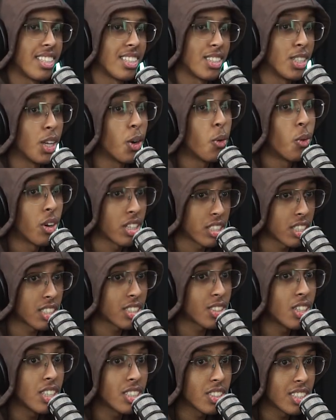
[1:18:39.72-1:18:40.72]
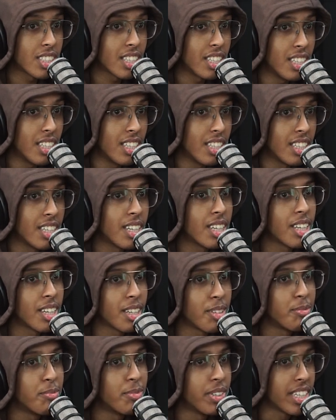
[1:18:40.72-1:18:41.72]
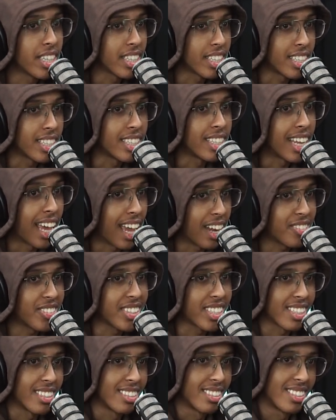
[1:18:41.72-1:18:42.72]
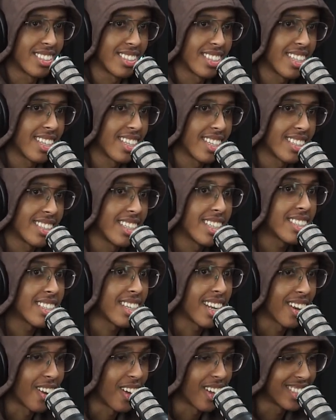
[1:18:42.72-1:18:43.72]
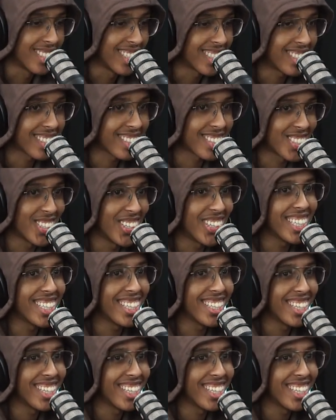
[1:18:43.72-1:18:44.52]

You know what's a story to tell? Being in Africa. That's a story